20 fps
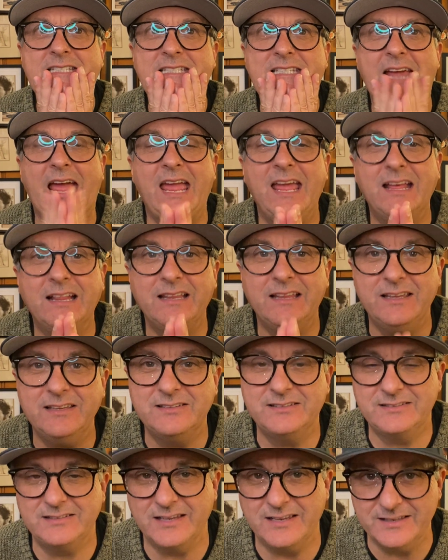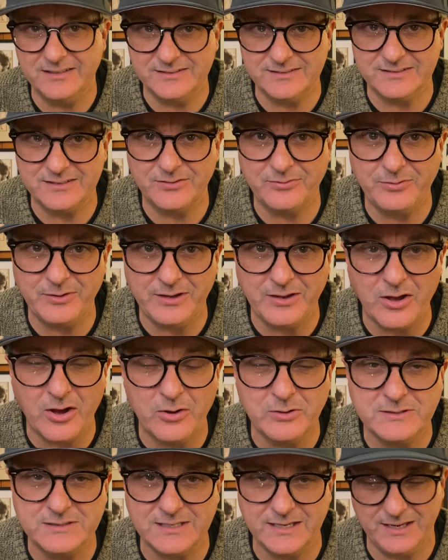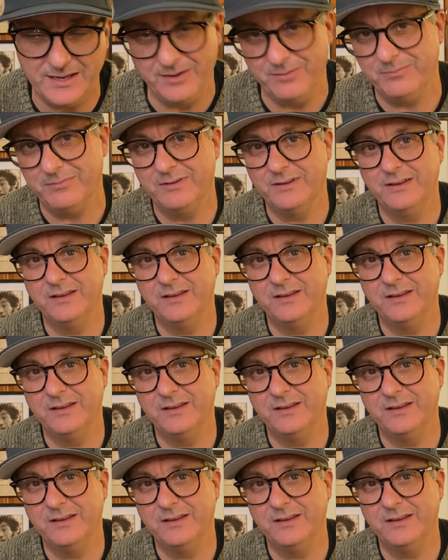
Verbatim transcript: daily sins if we go to Him.